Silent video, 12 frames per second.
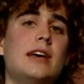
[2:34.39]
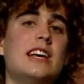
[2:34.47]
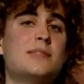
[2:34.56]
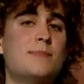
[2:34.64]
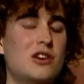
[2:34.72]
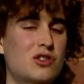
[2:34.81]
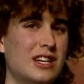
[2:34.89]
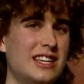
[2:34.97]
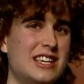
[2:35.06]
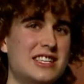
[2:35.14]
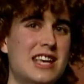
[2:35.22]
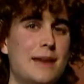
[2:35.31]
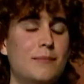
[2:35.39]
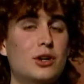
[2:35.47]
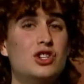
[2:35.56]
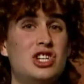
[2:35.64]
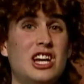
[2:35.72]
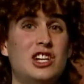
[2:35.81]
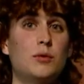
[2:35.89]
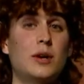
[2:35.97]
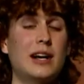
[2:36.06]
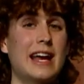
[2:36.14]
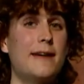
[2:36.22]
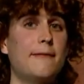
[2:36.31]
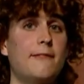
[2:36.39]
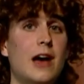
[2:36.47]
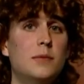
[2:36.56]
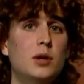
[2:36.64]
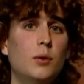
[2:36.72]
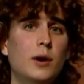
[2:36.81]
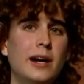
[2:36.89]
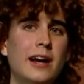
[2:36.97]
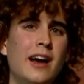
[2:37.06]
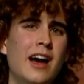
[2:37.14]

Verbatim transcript: especially in December, January, and February,